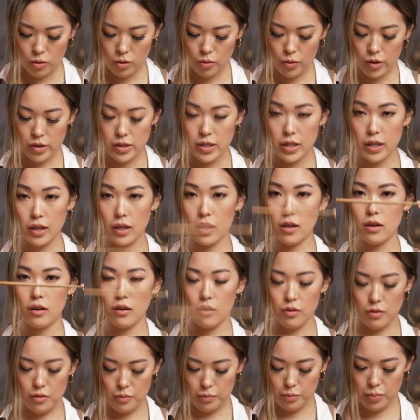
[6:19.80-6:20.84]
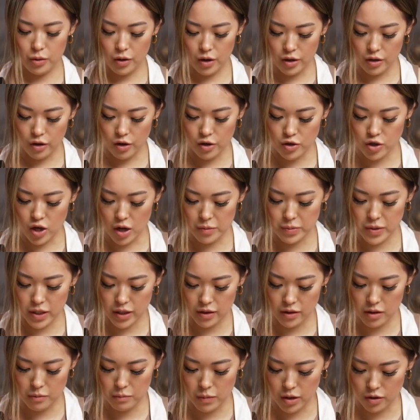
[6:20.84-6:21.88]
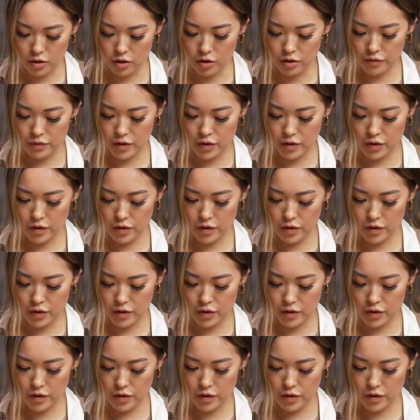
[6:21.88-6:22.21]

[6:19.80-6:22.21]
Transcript: going to put our chopstick in the middle of